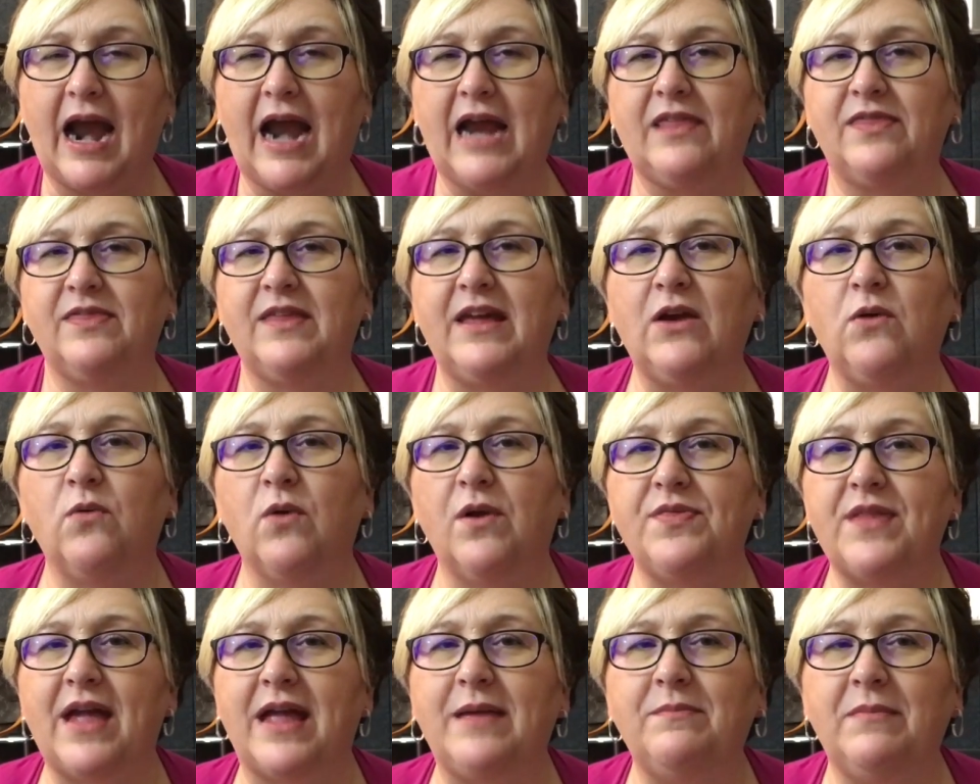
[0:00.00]
I think
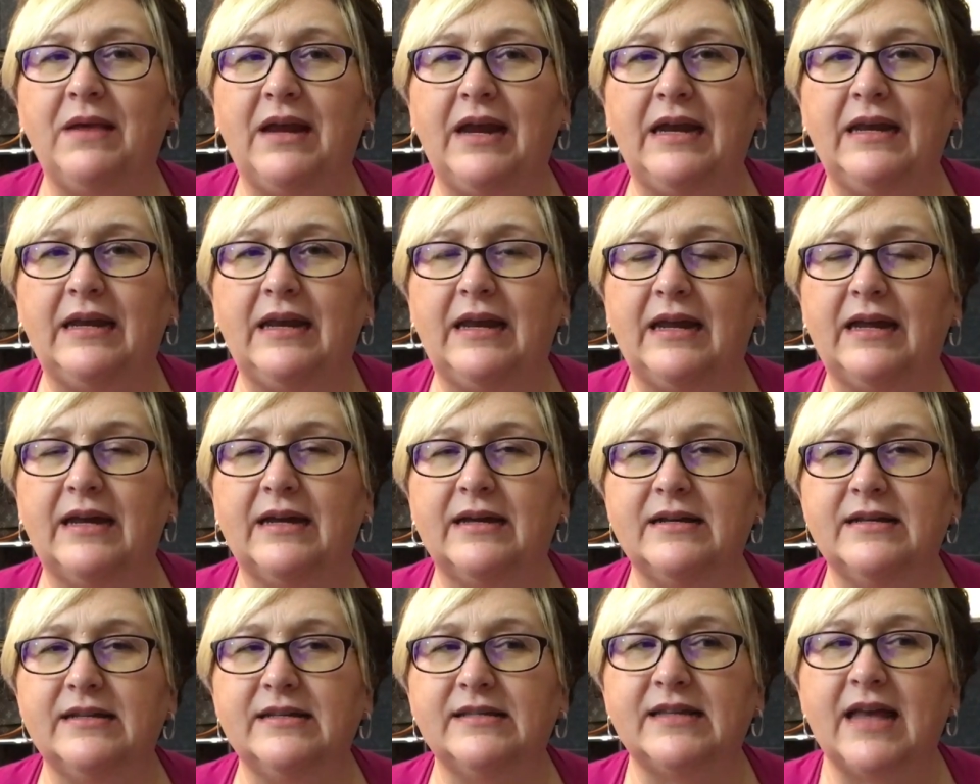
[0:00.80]
what they mean
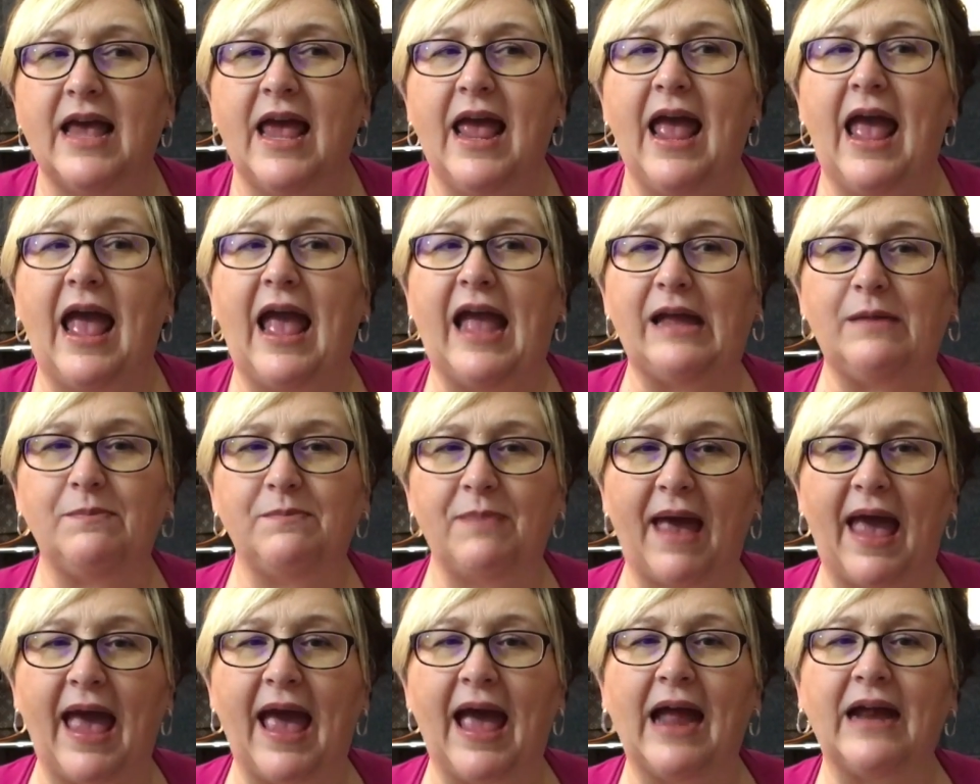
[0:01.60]
is a
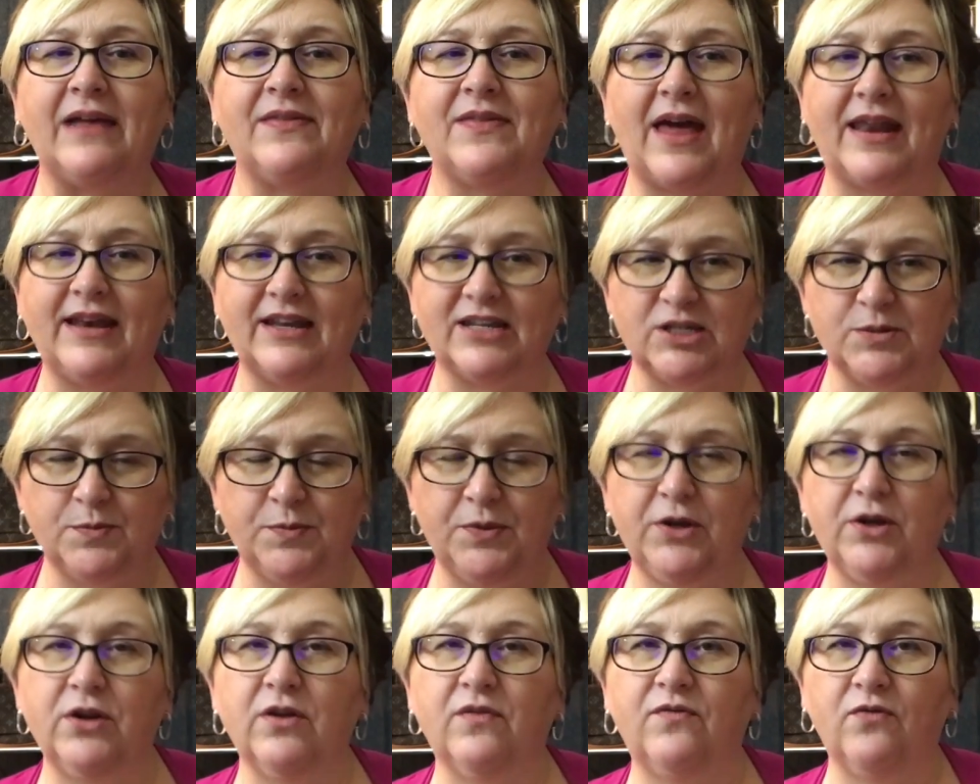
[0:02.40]
bag that is
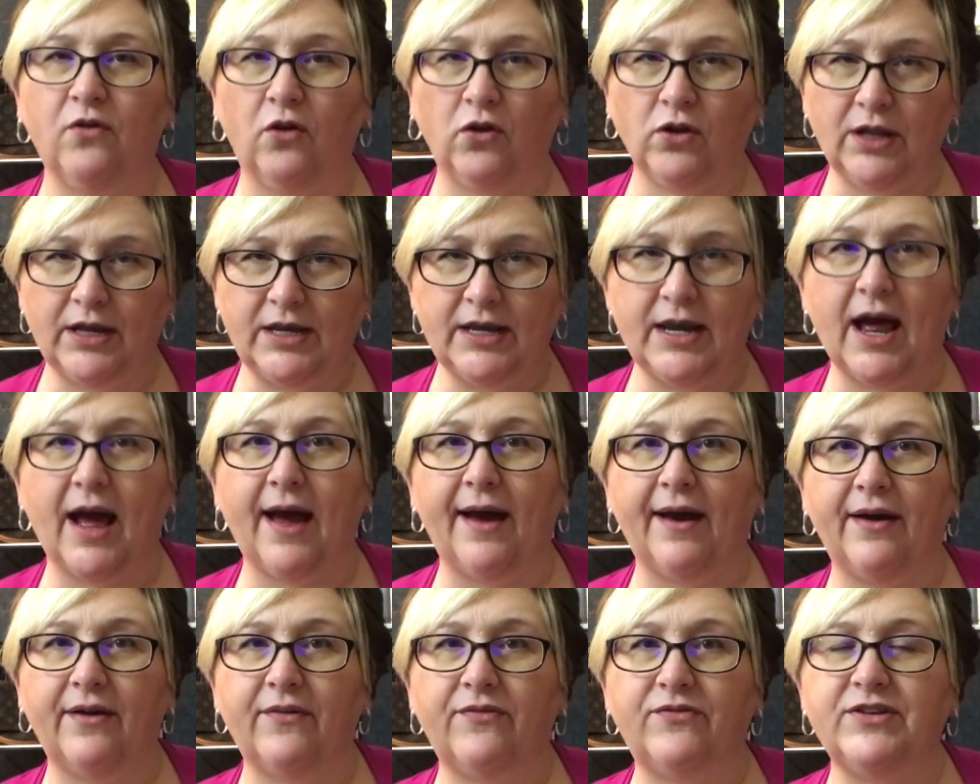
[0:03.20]
beautiful
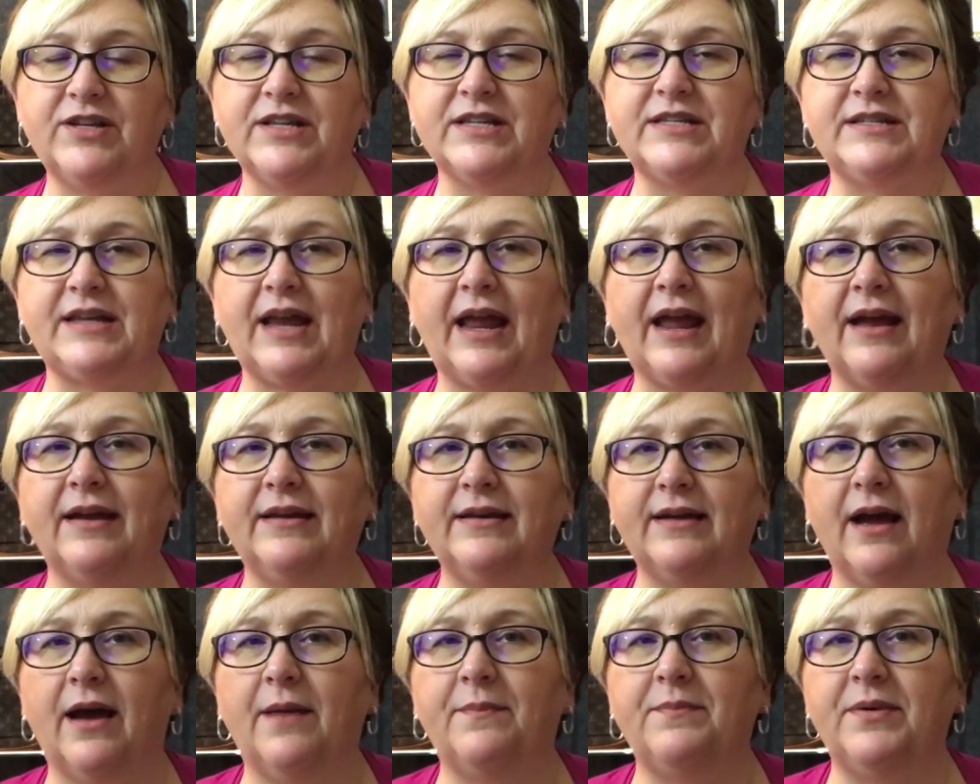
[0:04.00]
enough to
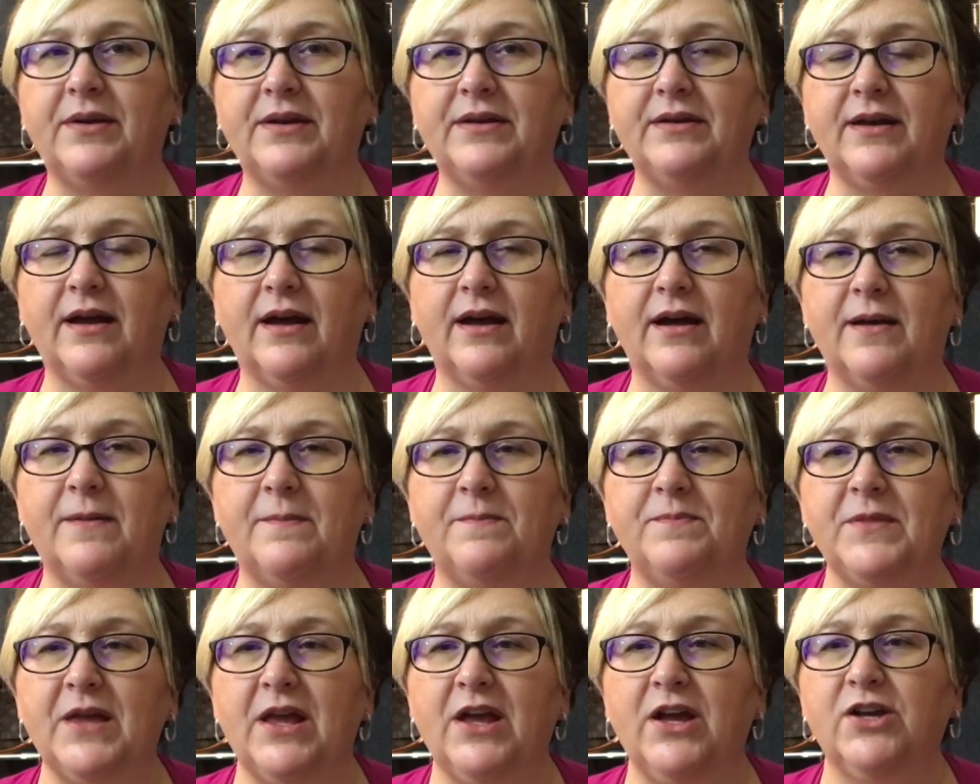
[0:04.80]
stand up and
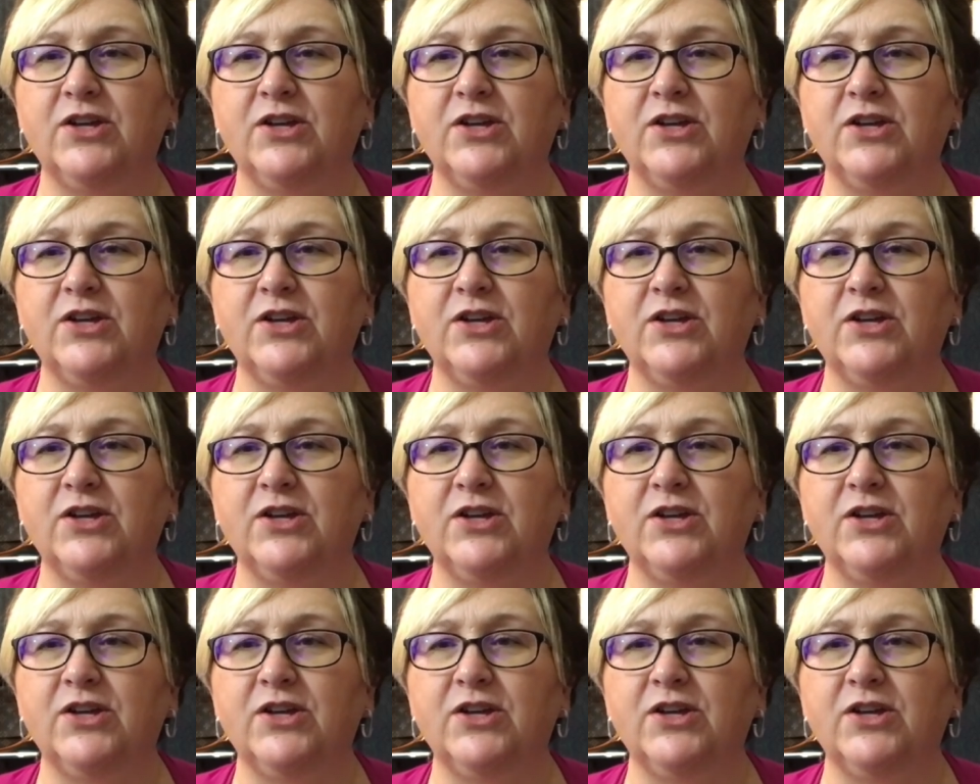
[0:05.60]
um,